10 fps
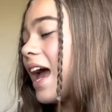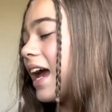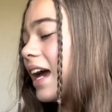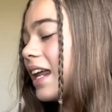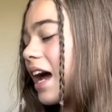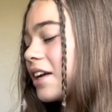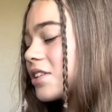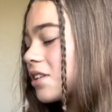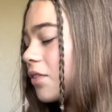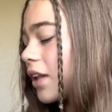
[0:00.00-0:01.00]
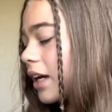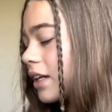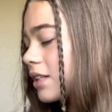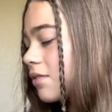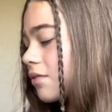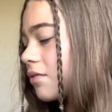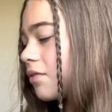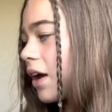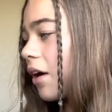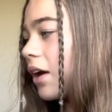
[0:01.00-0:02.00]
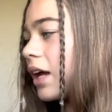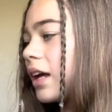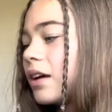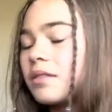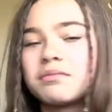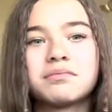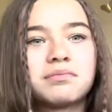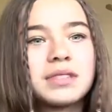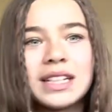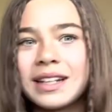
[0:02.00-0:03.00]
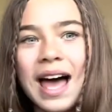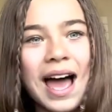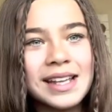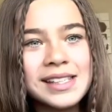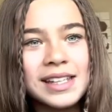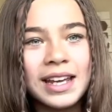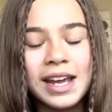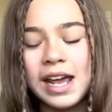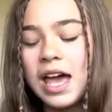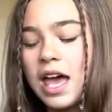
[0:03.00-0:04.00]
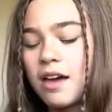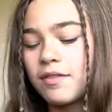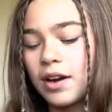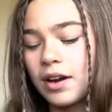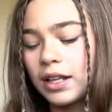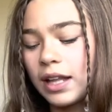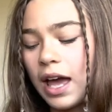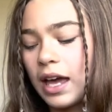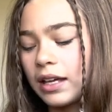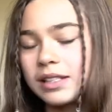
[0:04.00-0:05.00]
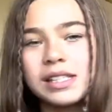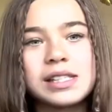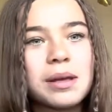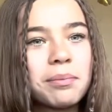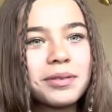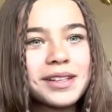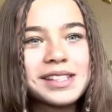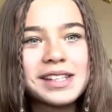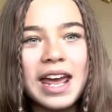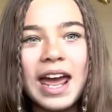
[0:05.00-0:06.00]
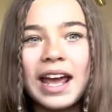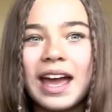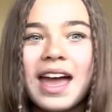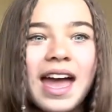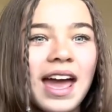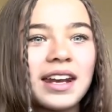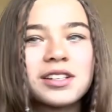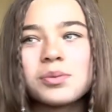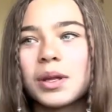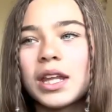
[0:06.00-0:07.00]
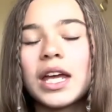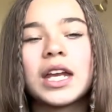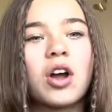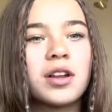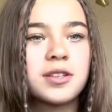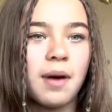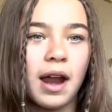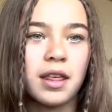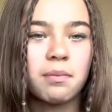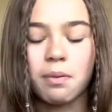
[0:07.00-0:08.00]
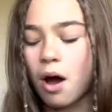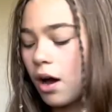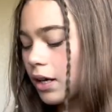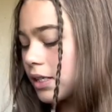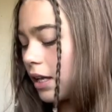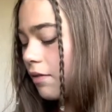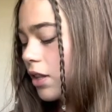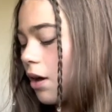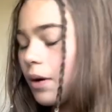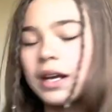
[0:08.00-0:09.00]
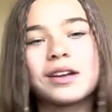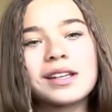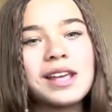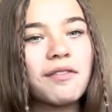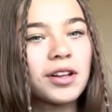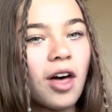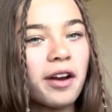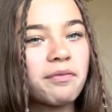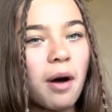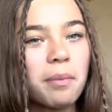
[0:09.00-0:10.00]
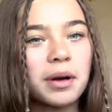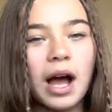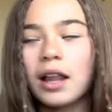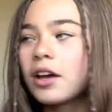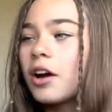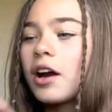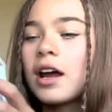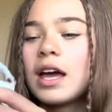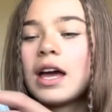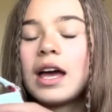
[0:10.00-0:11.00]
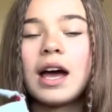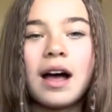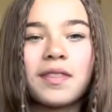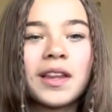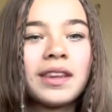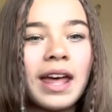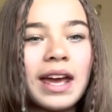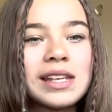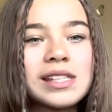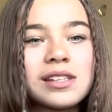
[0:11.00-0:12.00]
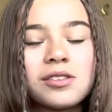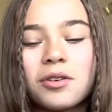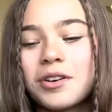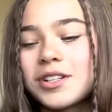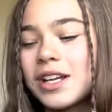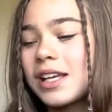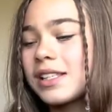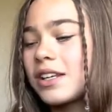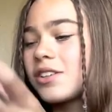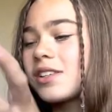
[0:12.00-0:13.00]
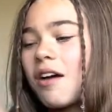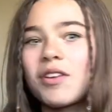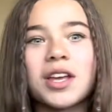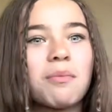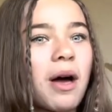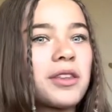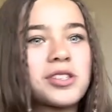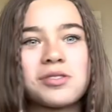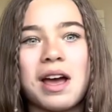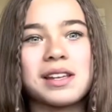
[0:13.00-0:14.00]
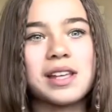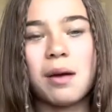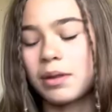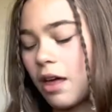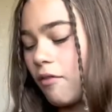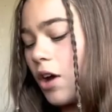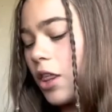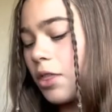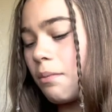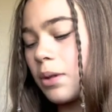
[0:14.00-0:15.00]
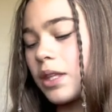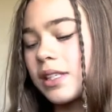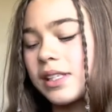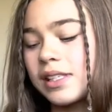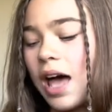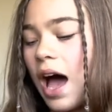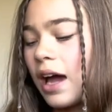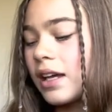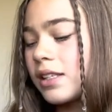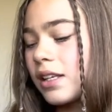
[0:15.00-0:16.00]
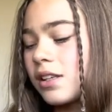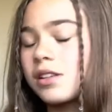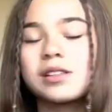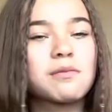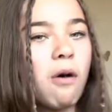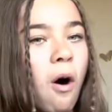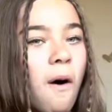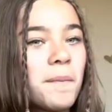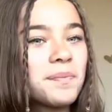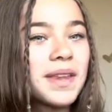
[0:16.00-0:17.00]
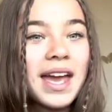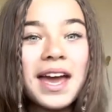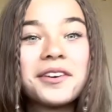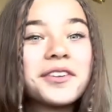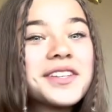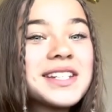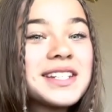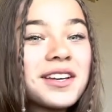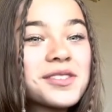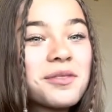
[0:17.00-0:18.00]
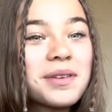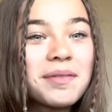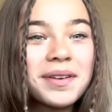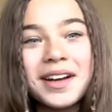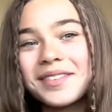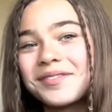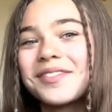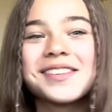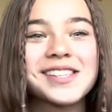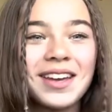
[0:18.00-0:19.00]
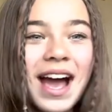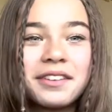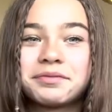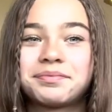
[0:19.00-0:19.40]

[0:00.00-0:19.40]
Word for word: And I just feel like it's very classy, very like simplistic, and it's really not too out of the box, even though it does have a lot of pop of color. The lace is gorgeous, and just everything about this dress I'm in love with, but the size is small, and all the details will be up here. So yeah.